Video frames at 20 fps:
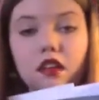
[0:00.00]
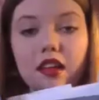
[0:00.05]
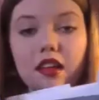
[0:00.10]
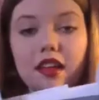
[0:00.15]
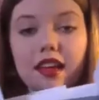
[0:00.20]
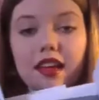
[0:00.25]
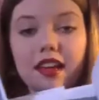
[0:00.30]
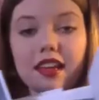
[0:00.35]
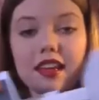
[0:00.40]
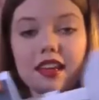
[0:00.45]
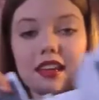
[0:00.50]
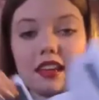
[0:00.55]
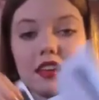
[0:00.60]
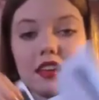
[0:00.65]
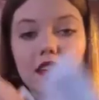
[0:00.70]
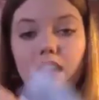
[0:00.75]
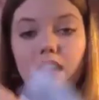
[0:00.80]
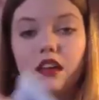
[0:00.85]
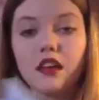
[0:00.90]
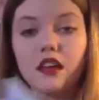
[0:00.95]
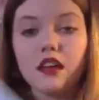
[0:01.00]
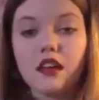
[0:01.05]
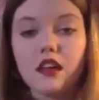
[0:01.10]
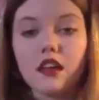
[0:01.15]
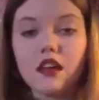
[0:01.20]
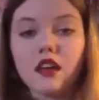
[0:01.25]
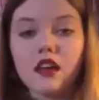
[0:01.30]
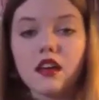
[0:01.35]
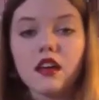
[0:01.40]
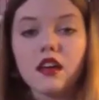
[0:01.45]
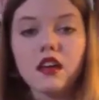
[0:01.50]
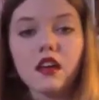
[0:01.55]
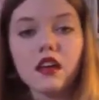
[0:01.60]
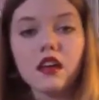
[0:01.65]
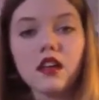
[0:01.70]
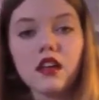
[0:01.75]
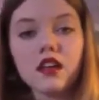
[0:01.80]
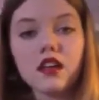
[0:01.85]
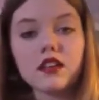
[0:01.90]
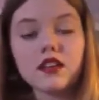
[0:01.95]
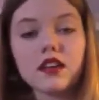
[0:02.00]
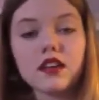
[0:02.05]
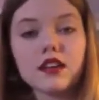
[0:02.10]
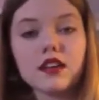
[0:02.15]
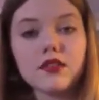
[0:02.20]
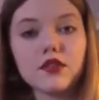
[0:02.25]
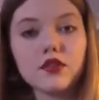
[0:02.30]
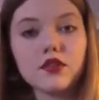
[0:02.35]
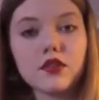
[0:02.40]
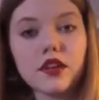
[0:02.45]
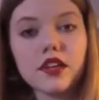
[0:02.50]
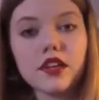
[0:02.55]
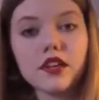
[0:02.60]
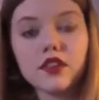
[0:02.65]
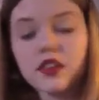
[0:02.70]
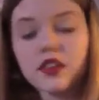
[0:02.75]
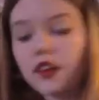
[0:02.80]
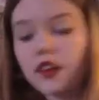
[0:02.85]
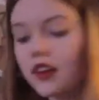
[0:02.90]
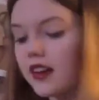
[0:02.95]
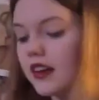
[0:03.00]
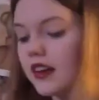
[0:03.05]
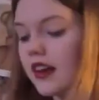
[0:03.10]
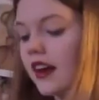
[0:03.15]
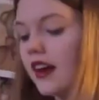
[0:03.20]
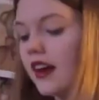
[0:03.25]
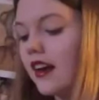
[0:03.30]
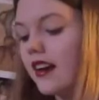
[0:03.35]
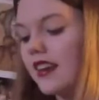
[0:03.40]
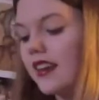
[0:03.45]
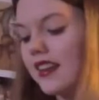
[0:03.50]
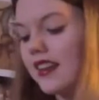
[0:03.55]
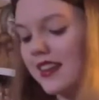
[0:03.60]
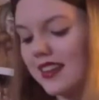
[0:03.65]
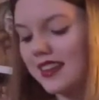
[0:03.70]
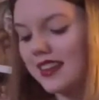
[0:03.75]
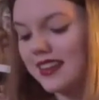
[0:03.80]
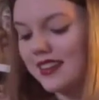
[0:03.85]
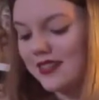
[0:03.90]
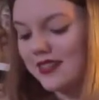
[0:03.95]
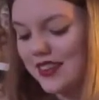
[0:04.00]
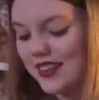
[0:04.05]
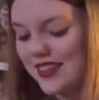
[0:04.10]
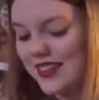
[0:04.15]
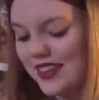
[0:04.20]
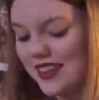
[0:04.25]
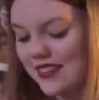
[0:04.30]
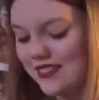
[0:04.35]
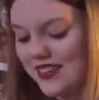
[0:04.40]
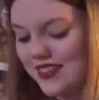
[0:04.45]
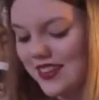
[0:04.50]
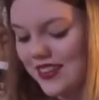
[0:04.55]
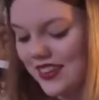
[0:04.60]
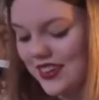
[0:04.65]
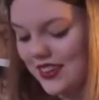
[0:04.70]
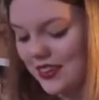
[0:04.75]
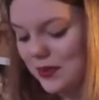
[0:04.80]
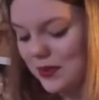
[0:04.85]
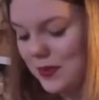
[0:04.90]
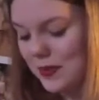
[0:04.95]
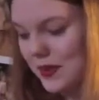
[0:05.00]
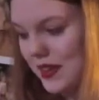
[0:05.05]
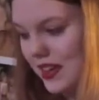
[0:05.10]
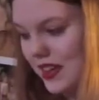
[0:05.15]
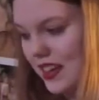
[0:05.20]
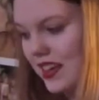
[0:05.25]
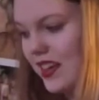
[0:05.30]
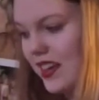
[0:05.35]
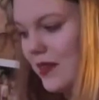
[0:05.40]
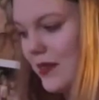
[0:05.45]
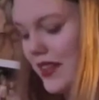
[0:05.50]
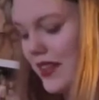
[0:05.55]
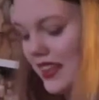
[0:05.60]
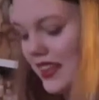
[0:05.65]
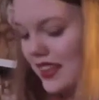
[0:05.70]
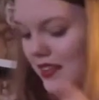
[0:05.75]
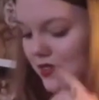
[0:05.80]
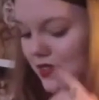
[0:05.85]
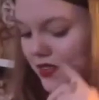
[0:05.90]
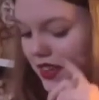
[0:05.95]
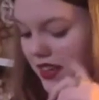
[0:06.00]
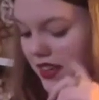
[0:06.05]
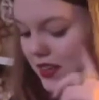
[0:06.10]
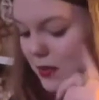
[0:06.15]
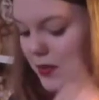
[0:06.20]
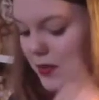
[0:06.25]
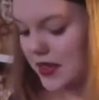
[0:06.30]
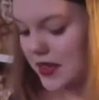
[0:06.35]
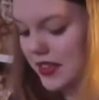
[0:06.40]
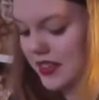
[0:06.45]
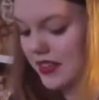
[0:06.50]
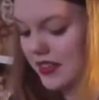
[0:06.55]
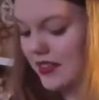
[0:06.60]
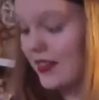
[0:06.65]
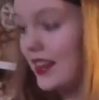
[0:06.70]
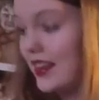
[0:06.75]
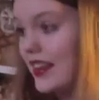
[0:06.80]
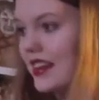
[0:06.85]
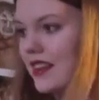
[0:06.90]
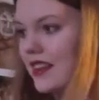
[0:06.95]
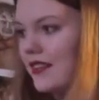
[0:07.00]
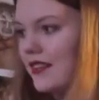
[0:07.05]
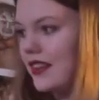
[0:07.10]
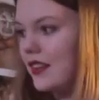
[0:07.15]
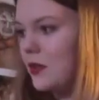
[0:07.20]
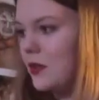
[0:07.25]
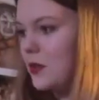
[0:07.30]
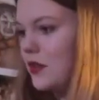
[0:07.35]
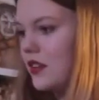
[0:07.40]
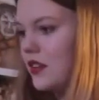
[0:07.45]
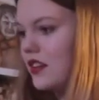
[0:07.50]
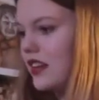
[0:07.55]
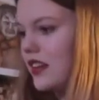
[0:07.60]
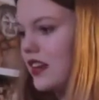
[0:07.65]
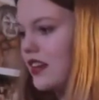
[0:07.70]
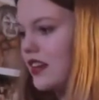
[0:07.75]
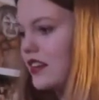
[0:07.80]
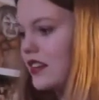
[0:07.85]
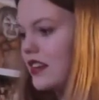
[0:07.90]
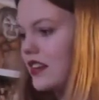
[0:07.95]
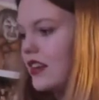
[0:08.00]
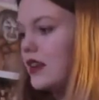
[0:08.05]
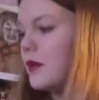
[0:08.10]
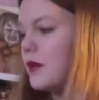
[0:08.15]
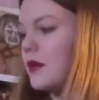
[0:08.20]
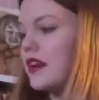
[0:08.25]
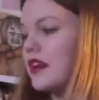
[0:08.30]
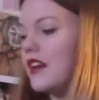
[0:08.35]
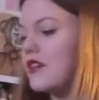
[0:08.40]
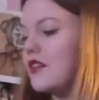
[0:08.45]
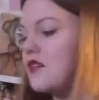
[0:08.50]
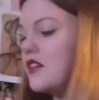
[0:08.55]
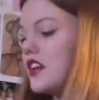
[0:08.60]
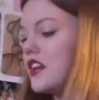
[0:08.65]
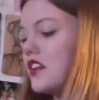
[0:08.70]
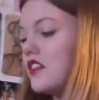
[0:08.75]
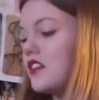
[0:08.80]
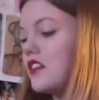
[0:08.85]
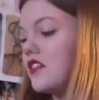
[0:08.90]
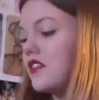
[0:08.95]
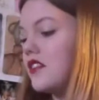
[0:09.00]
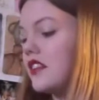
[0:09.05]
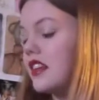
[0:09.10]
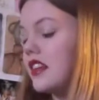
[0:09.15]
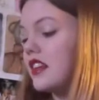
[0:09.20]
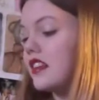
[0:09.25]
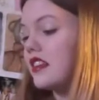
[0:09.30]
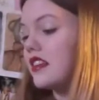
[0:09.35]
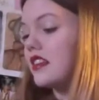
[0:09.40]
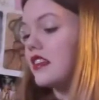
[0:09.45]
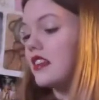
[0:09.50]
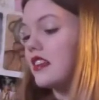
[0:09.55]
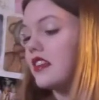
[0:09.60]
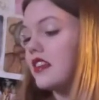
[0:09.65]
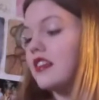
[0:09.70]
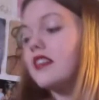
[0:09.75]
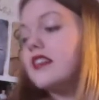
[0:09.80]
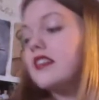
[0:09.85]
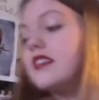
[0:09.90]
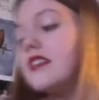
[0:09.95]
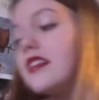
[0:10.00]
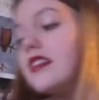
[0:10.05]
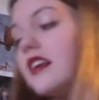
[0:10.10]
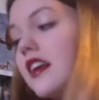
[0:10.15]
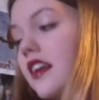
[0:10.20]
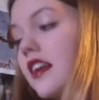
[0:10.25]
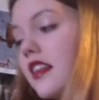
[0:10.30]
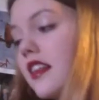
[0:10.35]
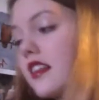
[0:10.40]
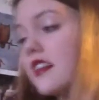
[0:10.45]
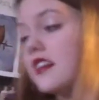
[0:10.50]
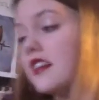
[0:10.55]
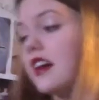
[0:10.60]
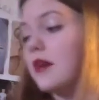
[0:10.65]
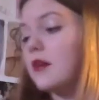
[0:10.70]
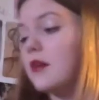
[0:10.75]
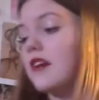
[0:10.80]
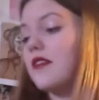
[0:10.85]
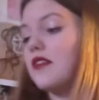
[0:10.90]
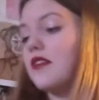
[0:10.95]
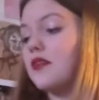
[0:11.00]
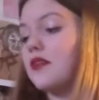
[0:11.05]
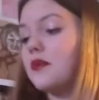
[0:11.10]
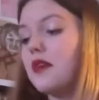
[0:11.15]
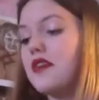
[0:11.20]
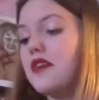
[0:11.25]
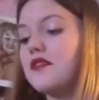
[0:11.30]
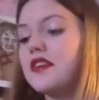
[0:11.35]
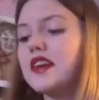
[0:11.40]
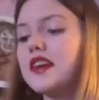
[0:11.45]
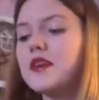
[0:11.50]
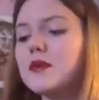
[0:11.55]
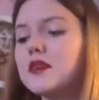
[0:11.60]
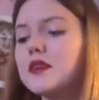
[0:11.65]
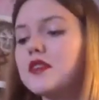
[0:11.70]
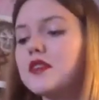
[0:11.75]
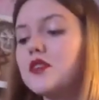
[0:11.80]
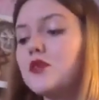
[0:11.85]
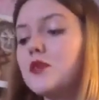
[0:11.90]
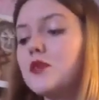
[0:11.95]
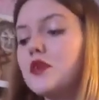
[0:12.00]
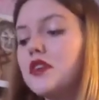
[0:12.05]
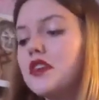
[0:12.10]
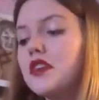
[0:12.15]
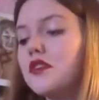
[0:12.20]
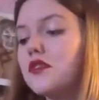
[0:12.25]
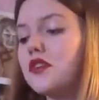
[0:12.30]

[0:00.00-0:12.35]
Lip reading: hey. Kind of strange. Yeah, it's a very, very good book. I can't really give final opinions on any of these books yet, because the only one I've finished of these is The Time Traveller's Wife, and I don't want to spoil it for